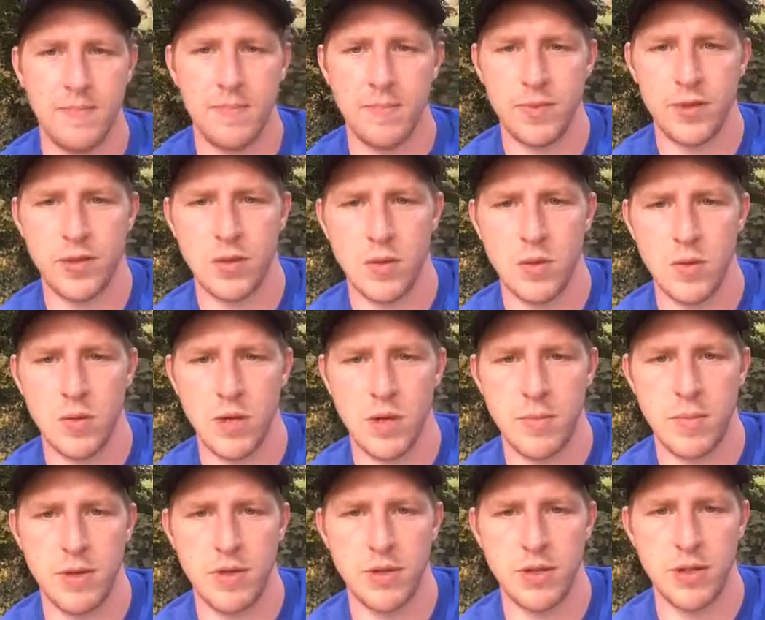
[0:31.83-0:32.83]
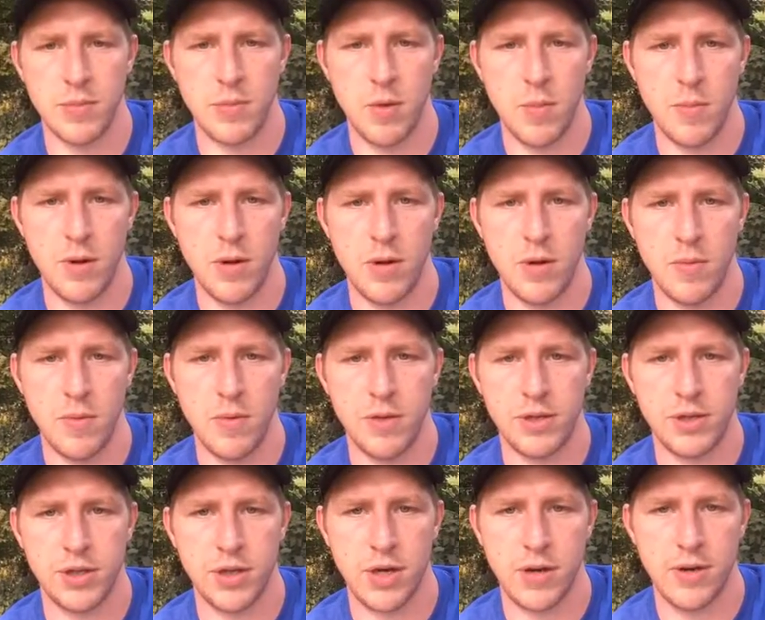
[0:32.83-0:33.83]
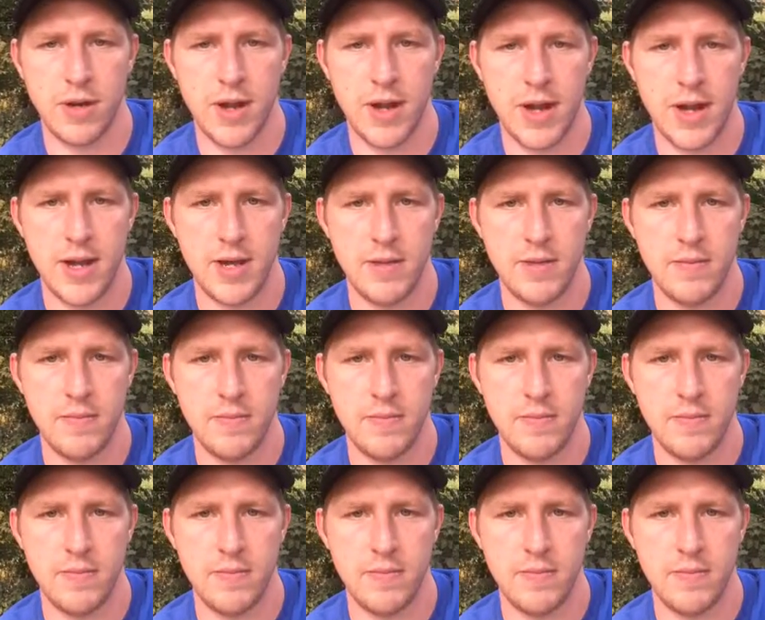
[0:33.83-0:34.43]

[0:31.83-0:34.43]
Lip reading: So give me just a moment here. I'm going to share it out.